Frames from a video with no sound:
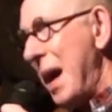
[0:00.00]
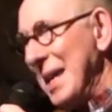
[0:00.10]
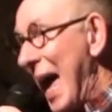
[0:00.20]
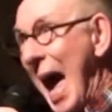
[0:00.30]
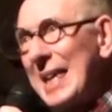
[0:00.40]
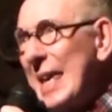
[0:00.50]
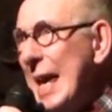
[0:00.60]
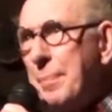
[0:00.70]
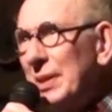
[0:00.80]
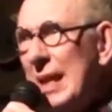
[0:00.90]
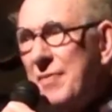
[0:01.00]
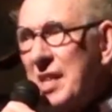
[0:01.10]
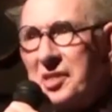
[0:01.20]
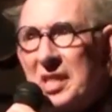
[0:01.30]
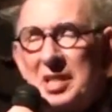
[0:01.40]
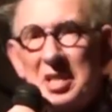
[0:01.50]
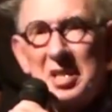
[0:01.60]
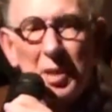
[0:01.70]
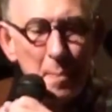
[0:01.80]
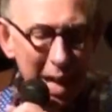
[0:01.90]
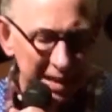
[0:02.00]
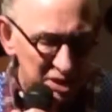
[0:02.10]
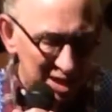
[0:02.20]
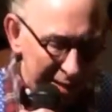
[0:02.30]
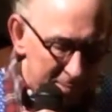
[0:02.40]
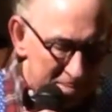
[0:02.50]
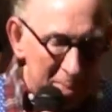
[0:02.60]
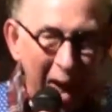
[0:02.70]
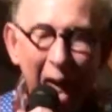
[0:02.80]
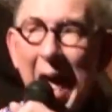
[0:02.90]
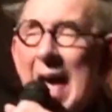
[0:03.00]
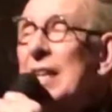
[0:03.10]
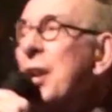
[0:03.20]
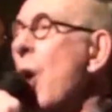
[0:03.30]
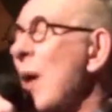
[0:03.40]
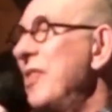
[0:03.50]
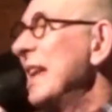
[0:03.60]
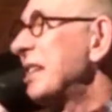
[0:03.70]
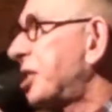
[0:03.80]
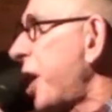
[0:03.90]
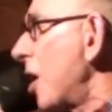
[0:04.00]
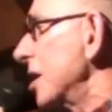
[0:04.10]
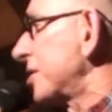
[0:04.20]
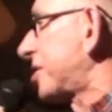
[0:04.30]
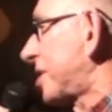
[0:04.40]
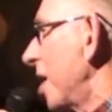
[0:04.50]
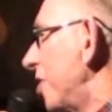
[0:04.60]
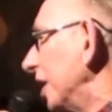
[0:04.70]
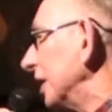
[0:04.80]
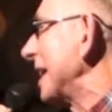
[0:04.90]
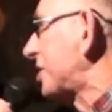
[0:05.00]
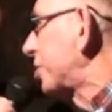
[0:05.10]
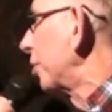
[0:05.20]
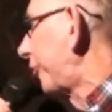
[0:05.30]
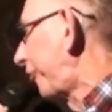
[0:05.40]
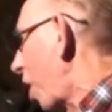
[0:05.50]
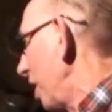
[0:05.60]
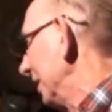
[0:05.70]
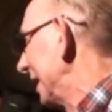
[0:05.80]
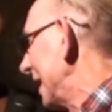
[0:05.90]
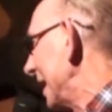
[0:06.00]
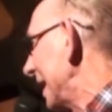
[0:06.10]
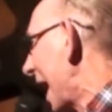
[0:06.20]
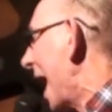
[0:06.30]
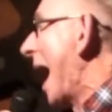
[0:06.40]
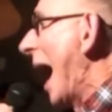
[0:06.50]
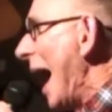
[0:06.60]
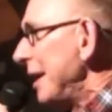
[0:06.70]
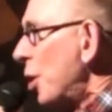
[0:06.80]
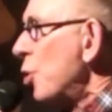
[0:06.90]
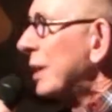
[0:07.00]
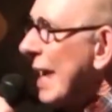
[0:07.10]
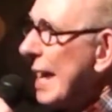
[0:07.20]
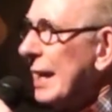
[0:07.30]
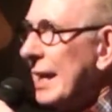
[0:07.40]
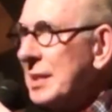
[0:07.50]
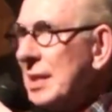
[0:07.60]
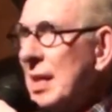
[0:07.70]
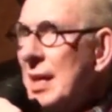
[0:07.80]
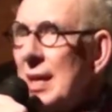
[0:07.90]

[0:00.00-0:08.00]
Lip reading: But I can't believe this. This is amazing. You know, this starts the Lester Fartley, I don't get it,